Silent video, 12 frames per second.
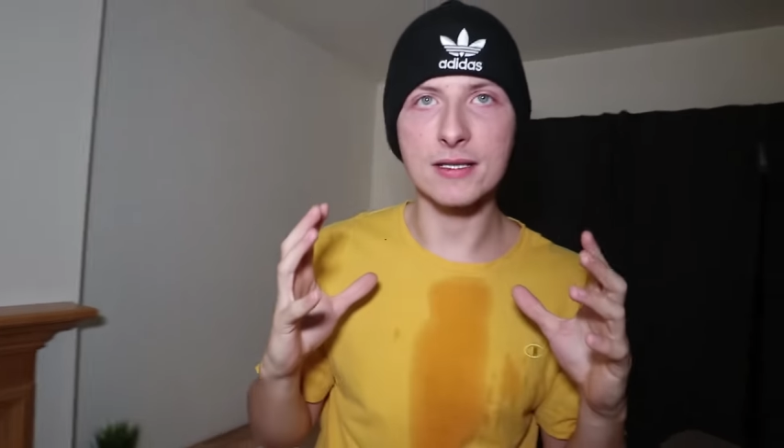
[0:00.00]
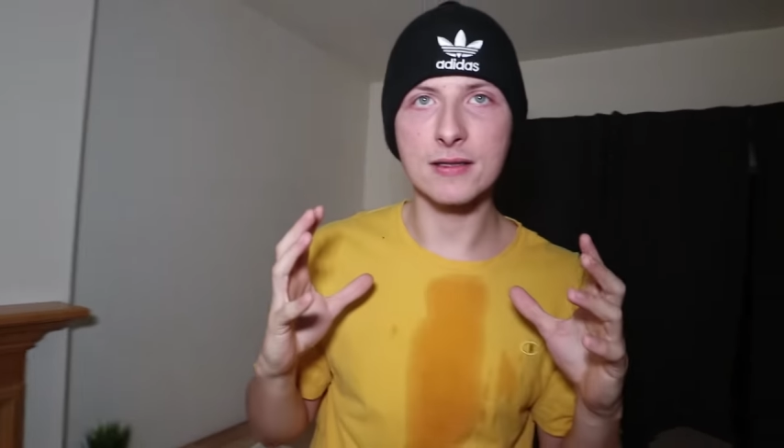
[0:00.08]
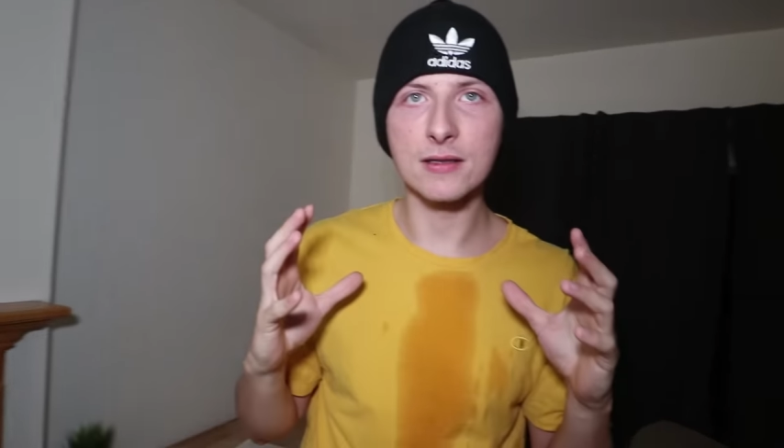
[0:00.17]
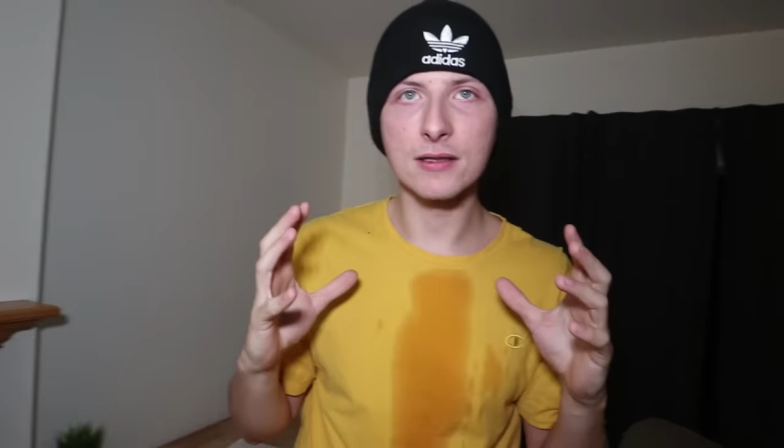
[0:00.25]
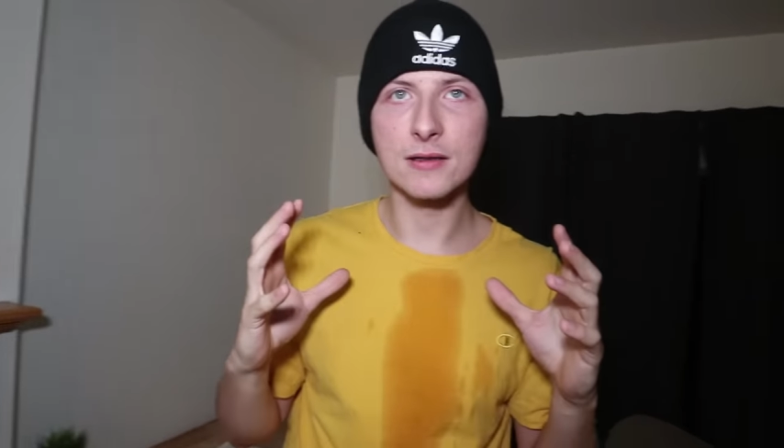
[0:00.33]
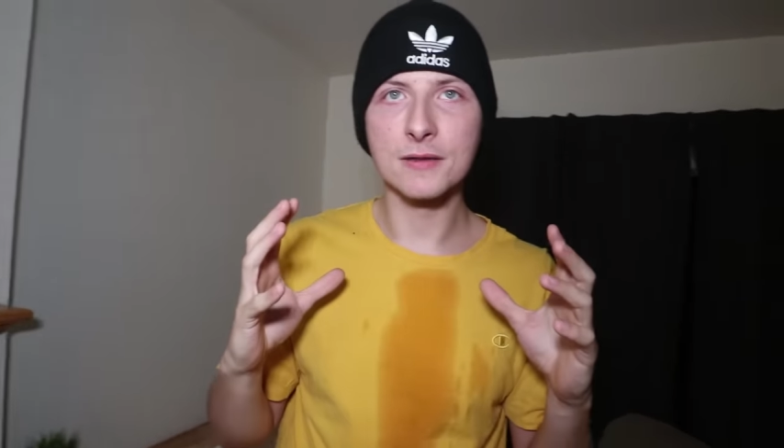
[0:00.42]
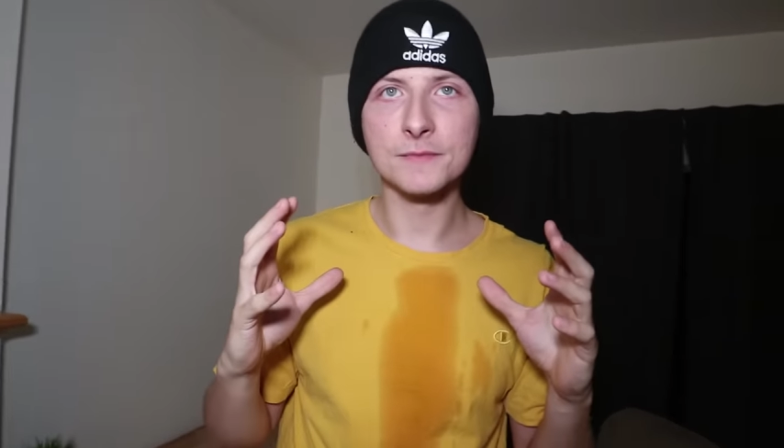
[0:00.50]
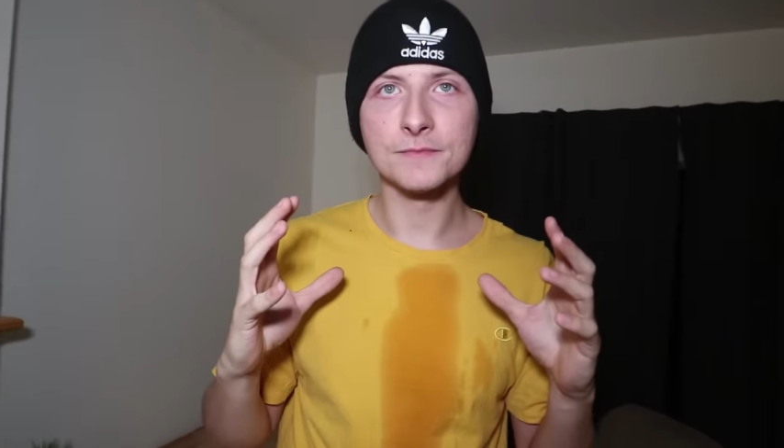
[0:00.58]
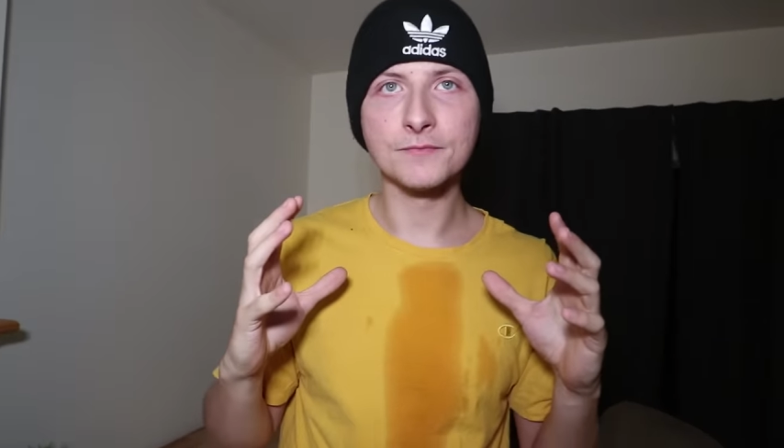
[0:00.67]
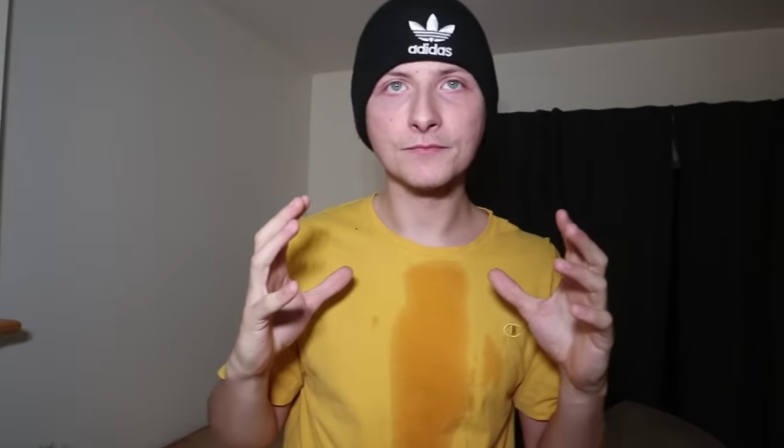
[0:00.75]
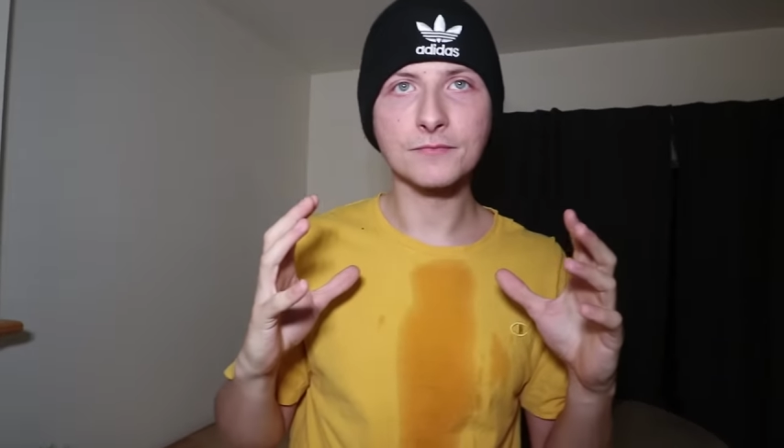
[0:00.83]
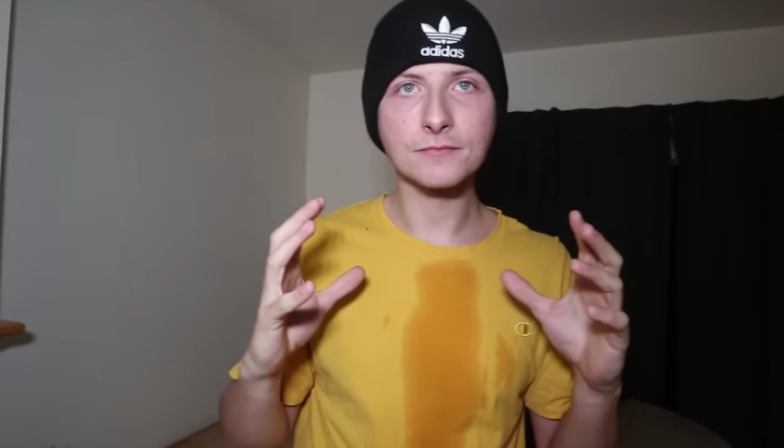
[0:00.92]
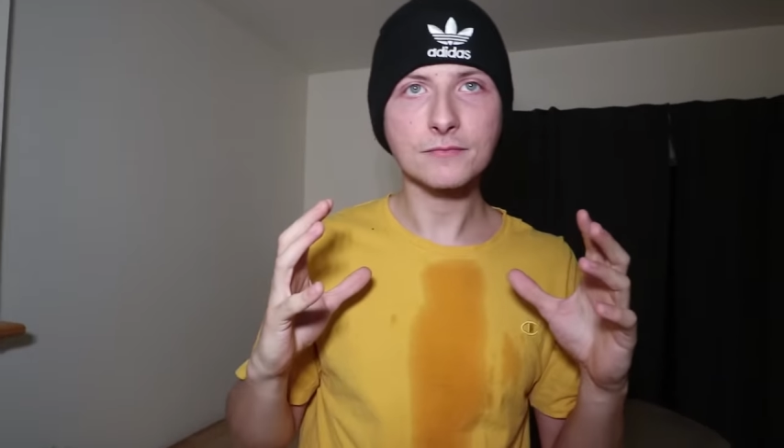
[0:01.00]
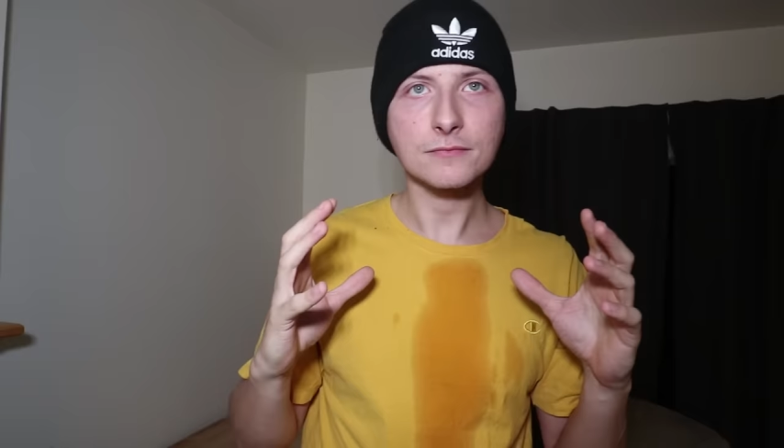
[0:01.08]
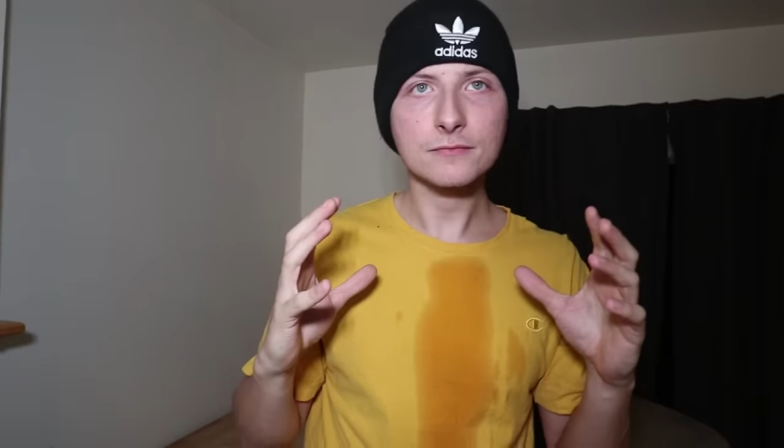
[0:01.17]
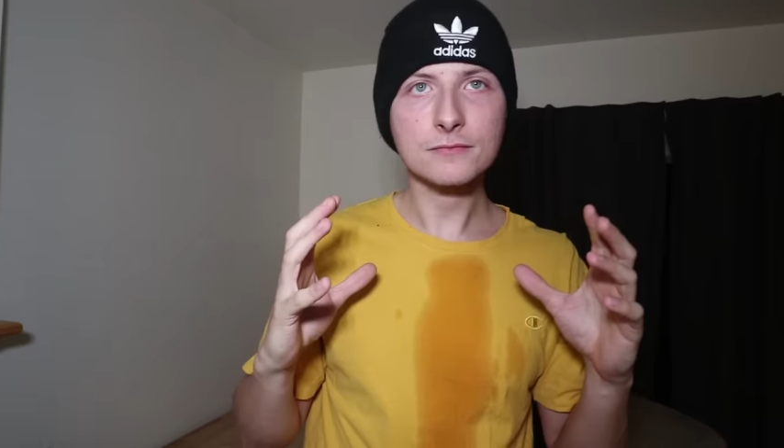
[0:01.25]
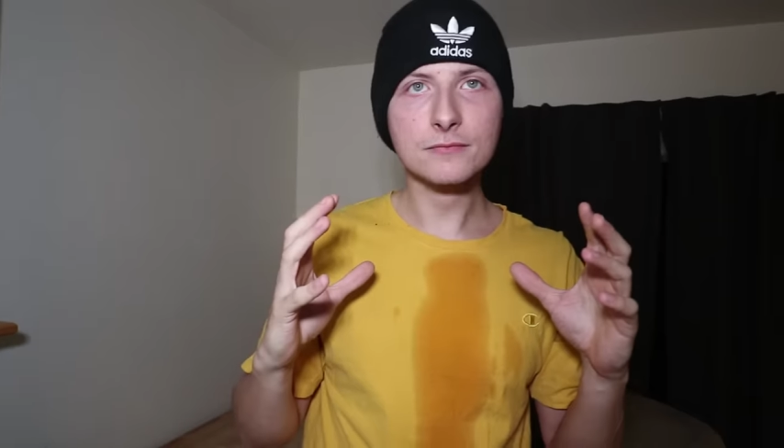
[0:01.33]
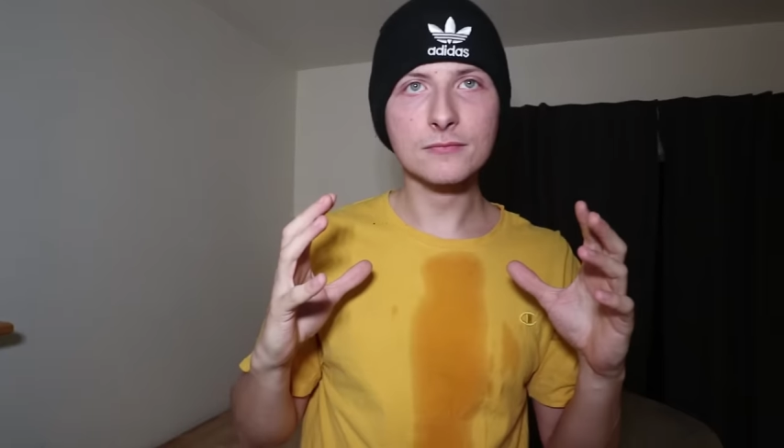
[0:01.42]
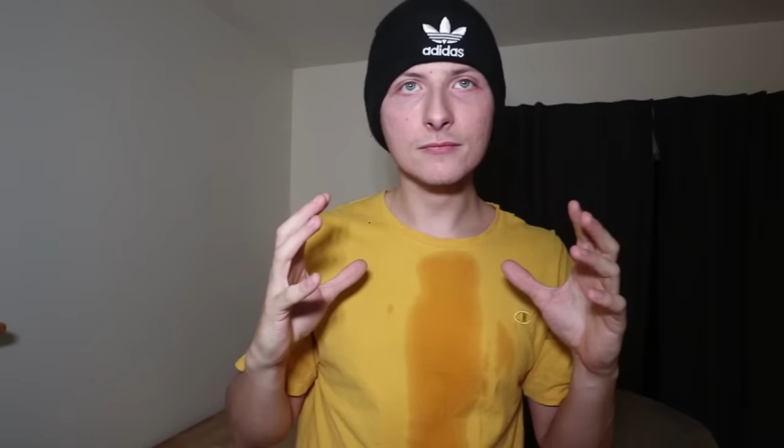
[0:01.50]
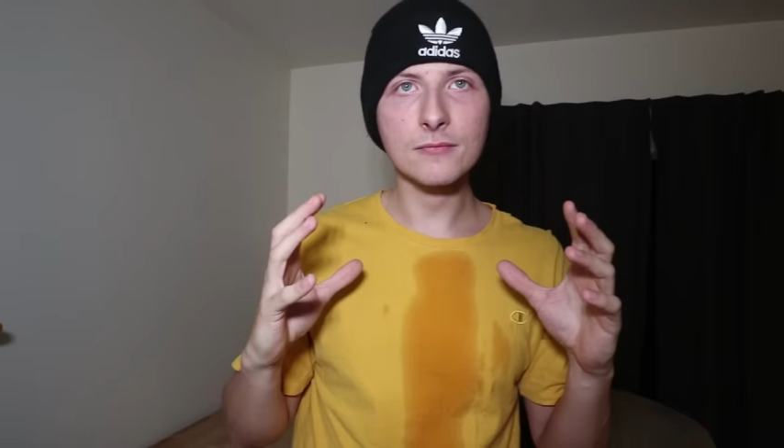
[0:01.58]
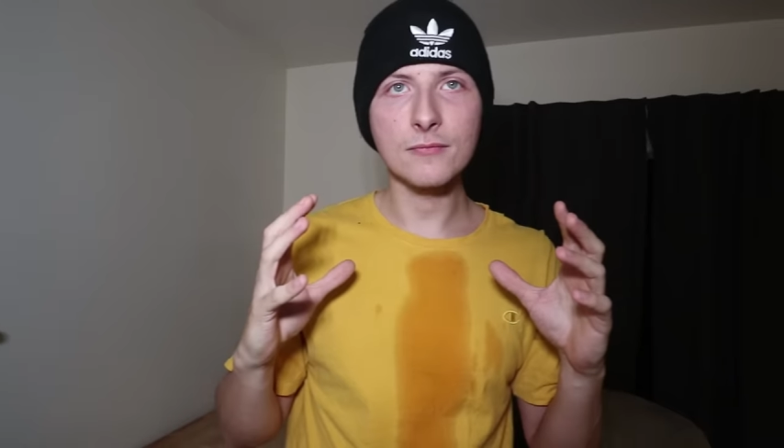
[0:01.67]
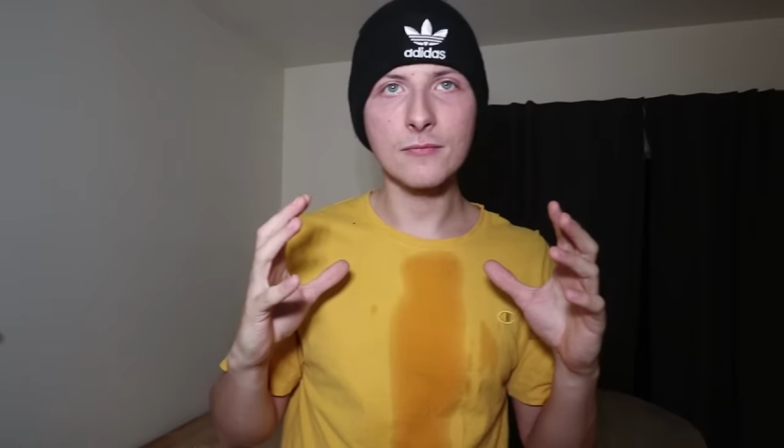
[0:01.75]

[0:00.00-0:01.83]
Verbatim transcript: Listen, I get it. That's too much, man.